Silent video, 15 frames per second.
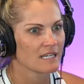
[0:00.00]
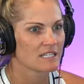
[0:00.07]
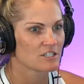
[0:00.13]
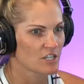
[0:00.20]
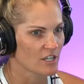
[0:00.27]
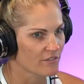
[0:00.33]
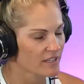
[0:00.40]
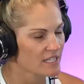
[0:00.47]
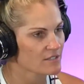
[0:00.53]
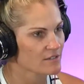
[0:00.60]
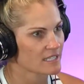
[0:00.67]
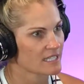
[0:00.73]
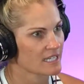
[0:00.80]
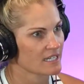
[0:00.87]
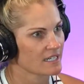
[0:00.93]
Chick-fil-A is
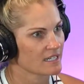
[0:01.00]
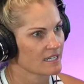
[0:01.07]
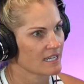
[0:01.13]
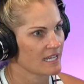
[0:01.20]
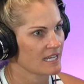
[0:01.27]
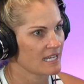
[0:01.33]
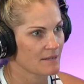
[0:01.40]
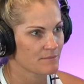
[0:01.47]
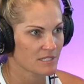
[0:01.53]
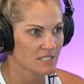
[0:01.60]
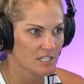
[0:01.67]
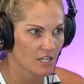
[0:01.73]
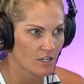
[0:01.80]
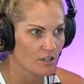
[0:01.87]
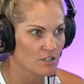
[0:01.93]
right there. And I'm just
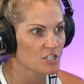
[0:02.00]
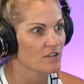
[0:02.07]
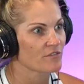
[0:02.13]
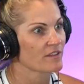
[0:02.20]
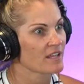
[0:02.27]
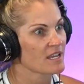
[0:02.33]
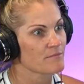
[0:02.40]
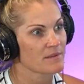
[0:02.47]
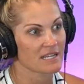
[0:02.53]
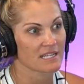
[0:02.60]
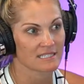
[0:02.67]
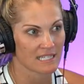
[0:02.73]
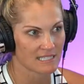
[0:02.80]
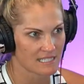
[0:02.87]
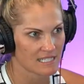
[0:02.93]
going to go to Chick-fil-A because
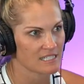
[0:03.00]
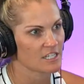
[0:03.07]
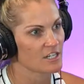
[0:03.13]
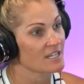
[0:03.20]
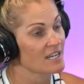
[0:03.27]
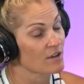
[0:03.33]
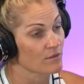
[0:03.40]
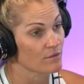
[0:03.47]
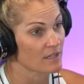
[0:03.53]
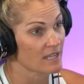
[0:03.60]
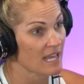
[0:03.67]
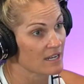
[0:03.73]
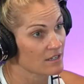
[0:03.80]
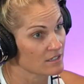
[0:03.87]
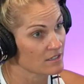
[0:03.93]
that's easier. Now,
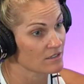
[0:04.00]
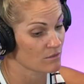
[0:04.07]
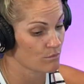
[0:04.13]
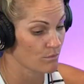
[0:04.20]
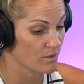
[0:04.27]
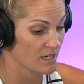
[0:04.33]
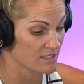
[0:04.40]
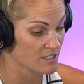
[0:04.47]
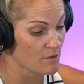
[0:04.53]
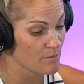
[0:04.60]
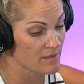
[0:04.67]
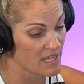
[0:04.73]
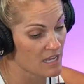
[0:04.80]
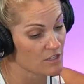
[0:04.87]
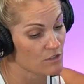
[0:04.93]
we're going to talk
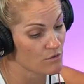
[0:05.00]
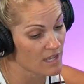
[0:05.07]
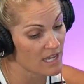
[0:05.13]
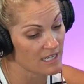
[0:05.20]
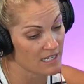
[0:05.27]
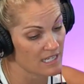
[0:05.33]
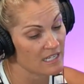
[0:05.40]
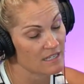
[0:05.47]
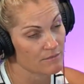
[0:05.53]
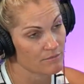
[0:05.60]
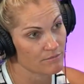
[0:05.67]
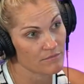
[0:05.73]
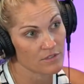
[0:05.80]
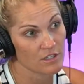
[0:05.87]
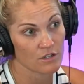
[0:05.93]
about that. You can eat,
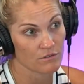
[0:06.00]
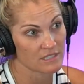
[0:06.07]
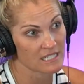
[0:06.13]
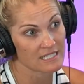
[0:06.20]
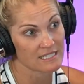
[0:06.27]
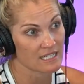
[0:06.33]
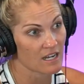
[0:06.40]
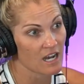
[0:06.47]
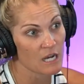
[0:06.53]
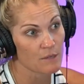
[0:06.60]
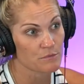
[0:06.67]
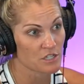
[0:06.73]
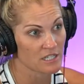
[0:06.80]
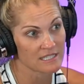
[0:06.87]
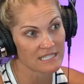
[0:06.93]
you know, decent
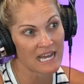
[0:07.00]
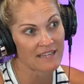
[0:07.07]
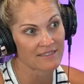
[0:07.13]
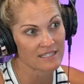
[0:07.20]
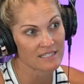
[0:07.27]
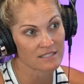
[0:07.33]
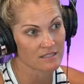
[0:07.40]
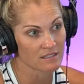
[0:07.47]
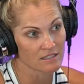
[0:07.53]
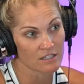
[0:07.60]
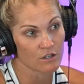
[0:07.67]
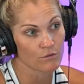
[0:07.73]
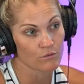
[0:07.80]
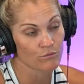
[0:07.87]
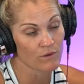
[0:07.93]
options at these, you
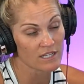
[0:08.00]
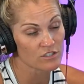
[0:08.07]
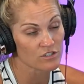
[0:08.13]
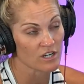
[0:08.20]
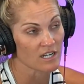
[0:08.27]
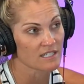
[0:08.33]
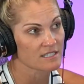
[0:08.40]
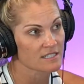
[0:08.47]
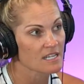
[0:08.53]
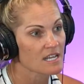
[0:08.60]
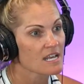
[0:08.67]
know, restaurants.